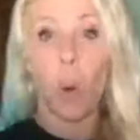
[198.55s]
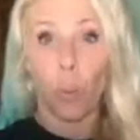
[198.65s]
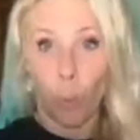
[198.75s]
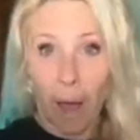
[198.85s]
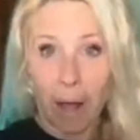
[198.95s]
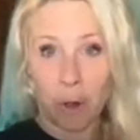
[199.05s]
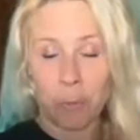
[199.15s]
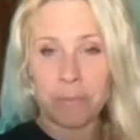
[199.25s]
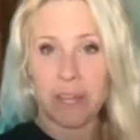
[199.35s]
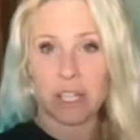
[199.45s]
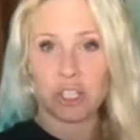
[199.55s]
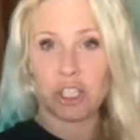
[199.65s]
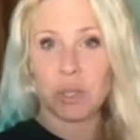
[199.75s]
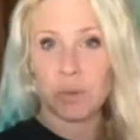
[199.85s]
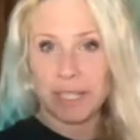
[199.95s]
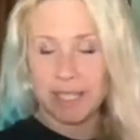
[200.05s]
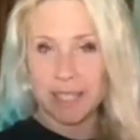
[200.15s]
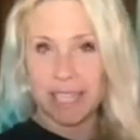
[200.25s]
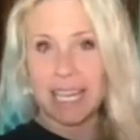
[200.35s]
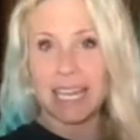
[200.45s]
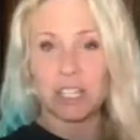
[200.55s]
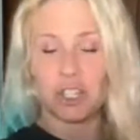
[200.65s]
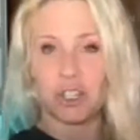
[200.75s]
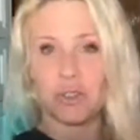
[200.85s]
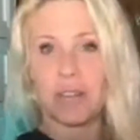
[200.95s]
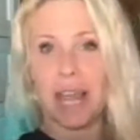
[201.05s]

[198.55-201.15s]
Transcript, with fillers: Well, she recently issued